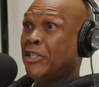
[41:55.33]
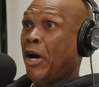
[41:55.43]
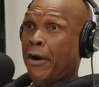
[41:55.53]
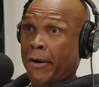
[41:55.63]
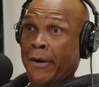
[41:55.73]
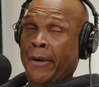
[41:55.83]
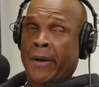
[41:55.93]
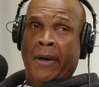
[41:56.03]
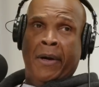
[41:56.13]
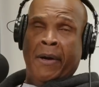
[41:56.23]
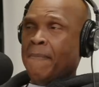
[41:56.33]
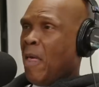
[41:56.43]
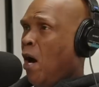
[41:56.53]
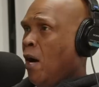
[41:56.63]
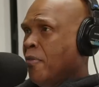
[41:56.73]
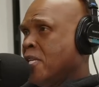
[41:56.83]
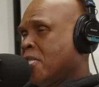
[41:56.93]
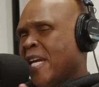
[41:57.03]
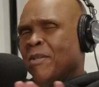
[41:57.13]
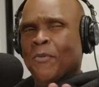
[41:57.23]
It's her. all
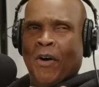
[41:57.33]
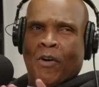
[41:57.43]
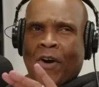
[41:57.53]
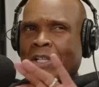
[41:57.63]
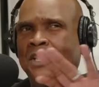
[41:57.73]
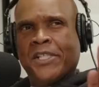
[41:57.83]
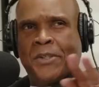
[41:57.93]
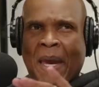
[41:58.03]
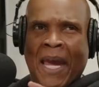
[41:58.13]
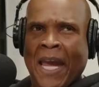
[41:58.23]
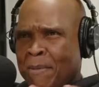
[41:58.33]
these inward crushes, man.